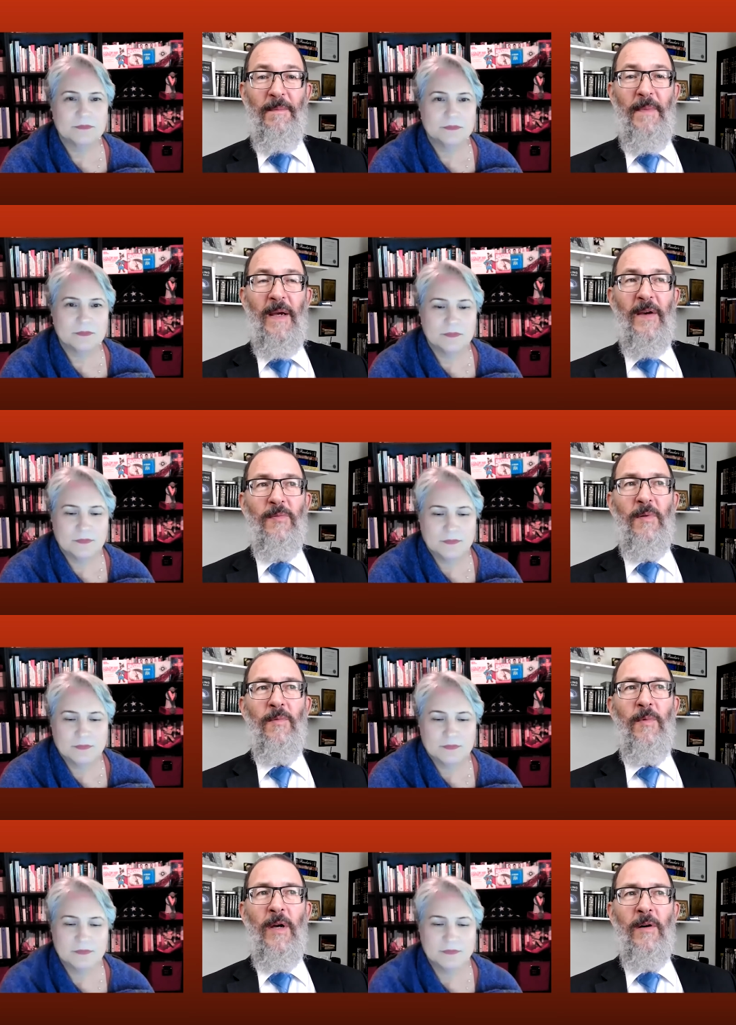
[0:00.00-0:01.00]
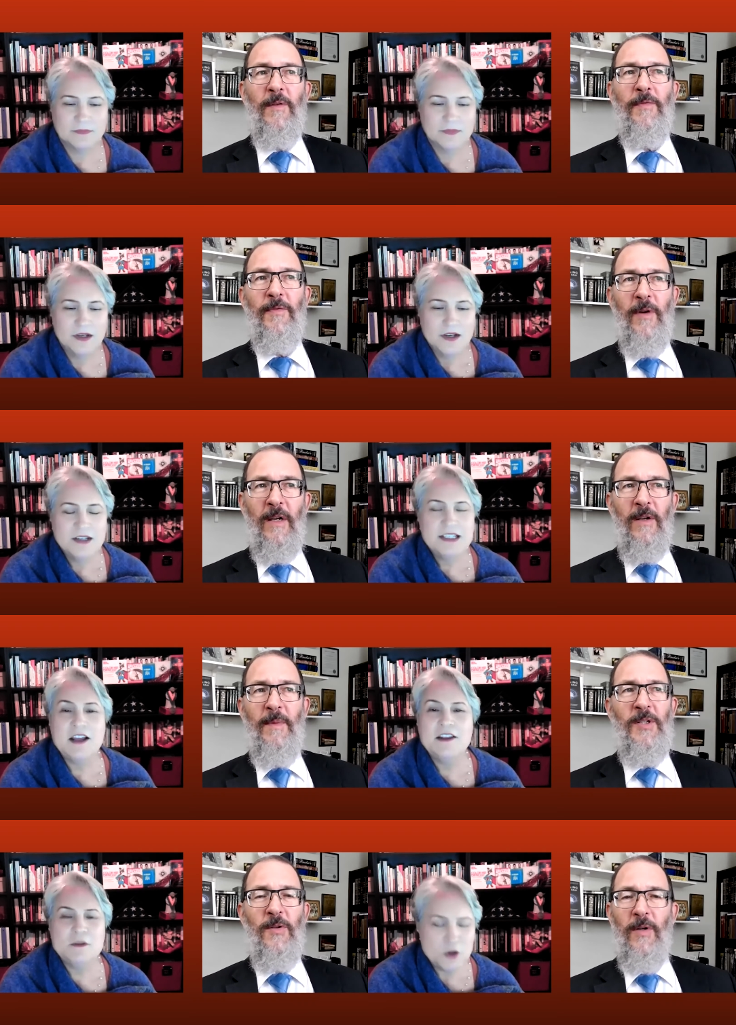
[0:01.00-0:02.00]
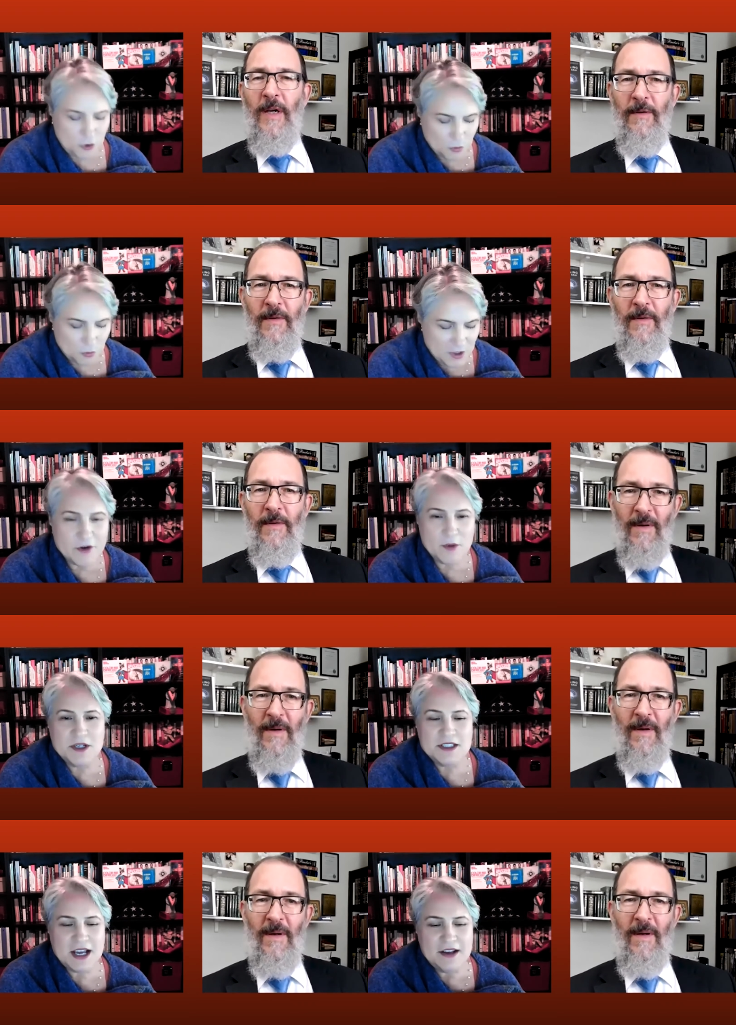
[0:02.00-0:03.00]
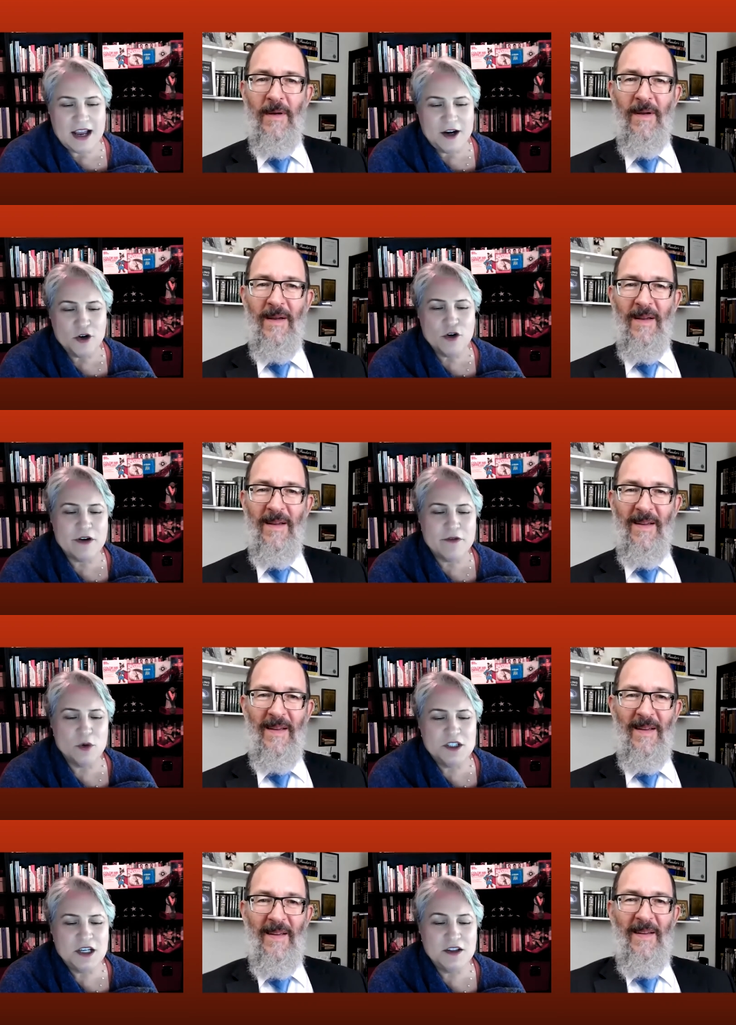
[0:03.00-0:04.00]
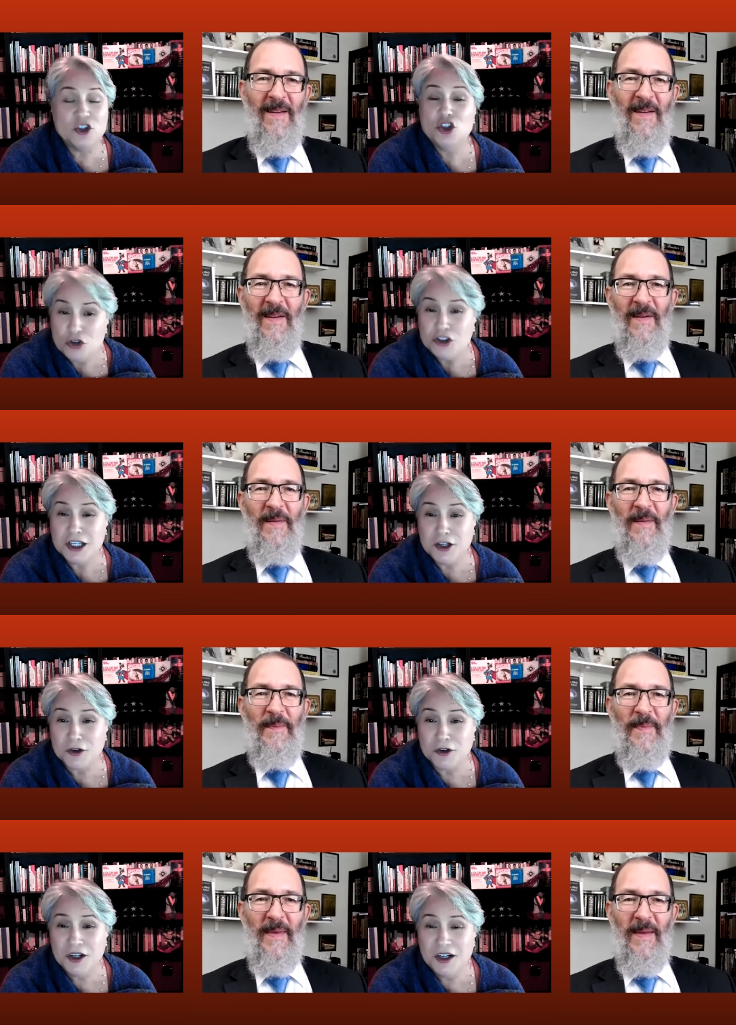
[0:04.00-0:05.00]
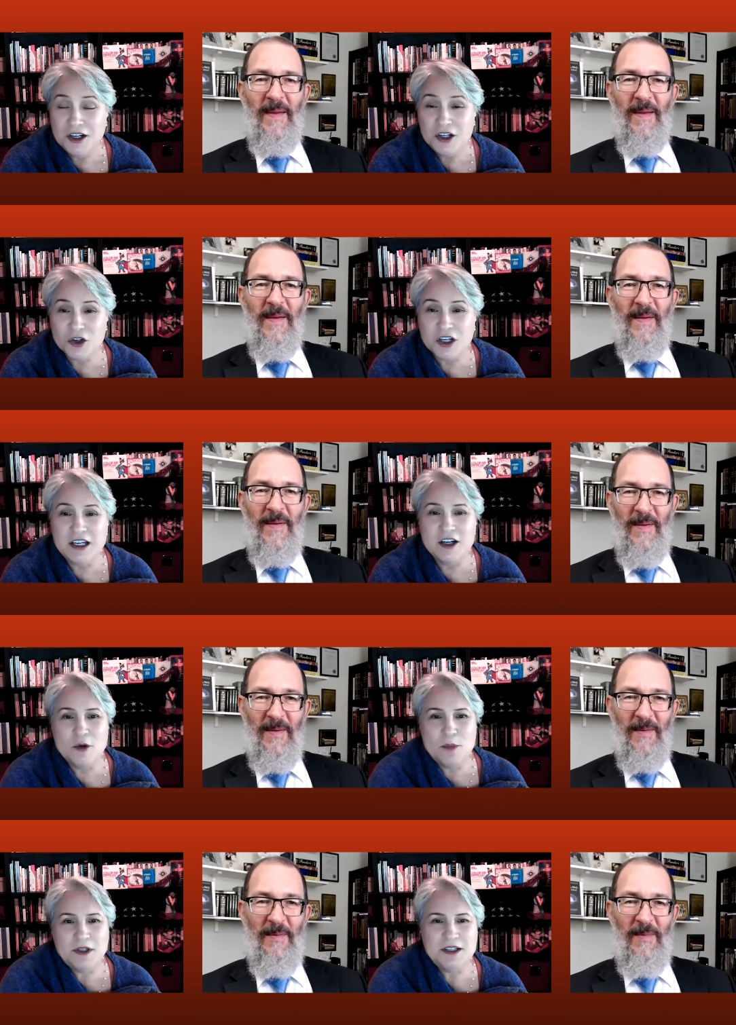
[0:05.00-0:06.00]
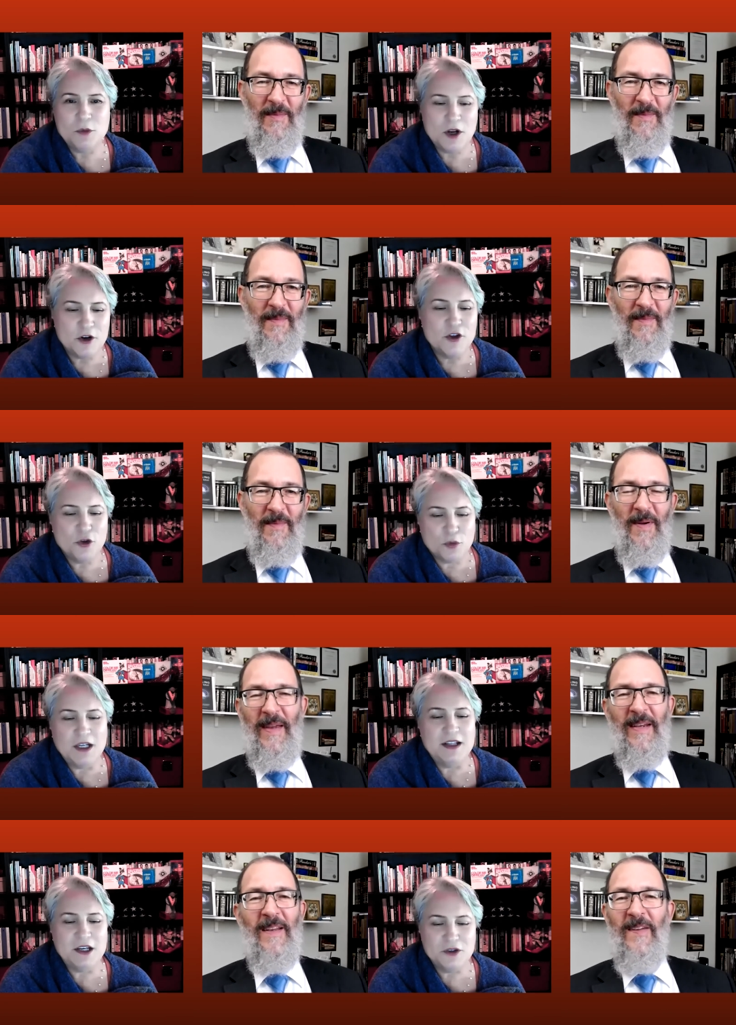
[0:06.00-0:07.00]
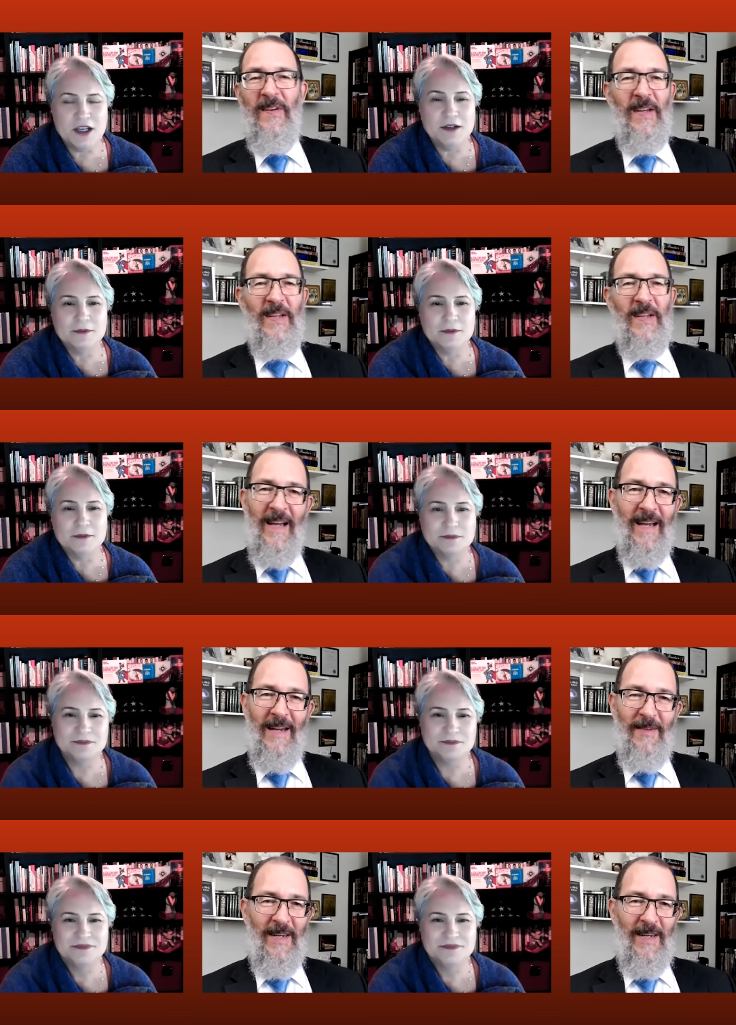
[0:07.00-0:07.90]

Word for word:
Speaker 1: because when we are afraid, you tell them the
Speaker 2: three of them because I, I don't know if everyone see They should see your your keynote, but what are the three? Well, they need to see it live.
Speaker 1: I